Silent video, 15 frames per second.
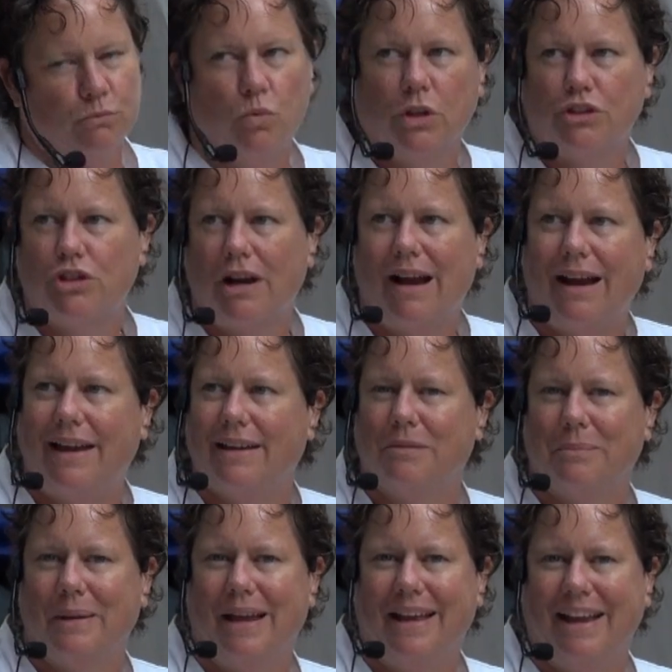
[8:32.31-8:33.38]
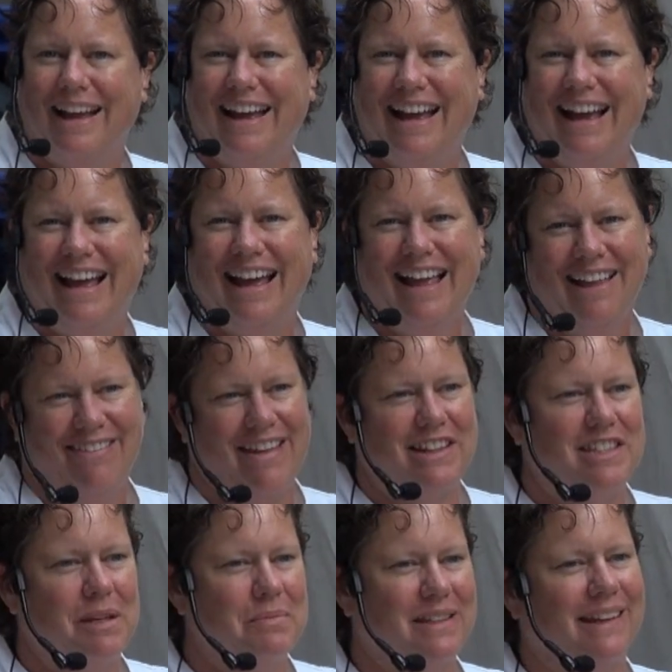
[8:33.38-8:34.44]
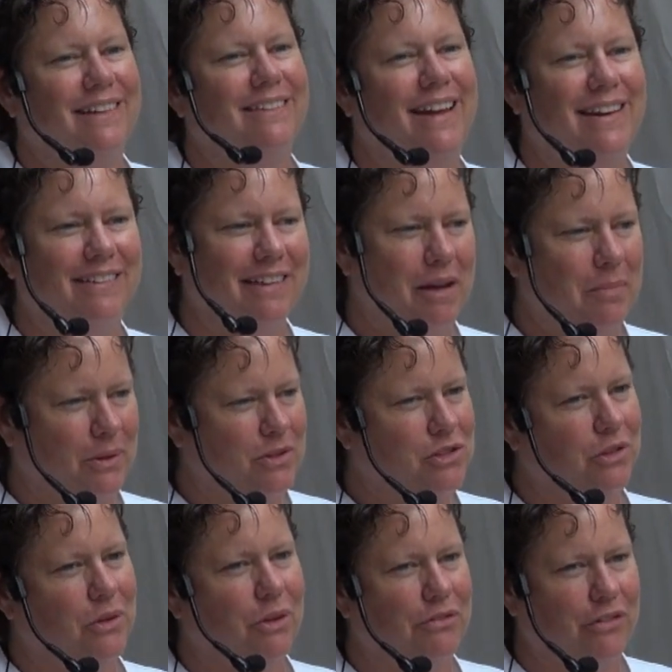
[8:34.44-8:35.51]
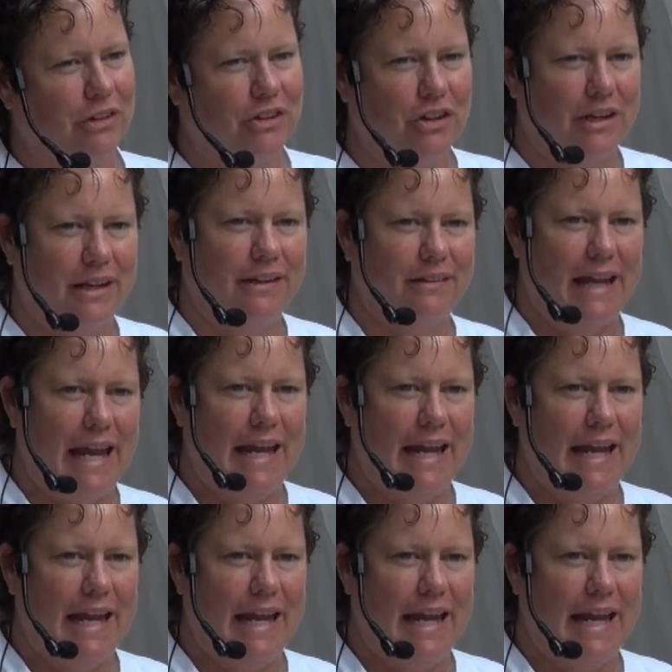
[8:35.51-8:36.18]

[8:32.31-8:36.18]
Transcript: We'll try it, but that seems like a lot of labor too if we're cooking